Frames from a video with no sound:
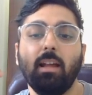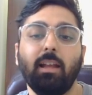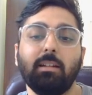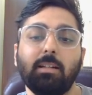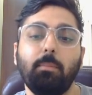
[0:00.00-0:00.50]

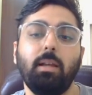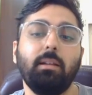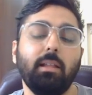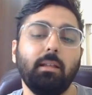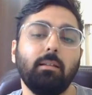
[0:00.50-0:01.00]
and
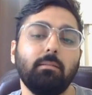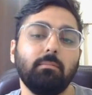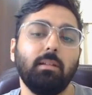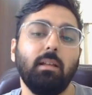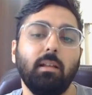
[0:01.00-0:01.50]
commenting
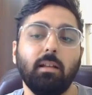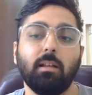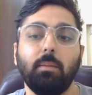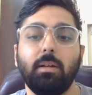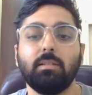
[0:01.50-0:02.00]

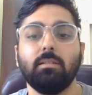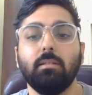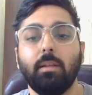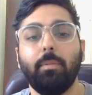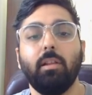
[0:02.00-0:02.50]
increments
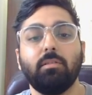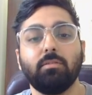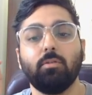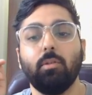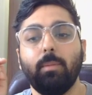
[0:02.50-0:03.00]
the repetition
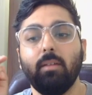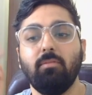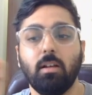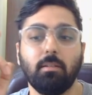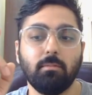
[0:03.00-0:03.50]
score by
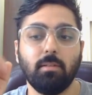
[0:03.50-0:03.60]
1.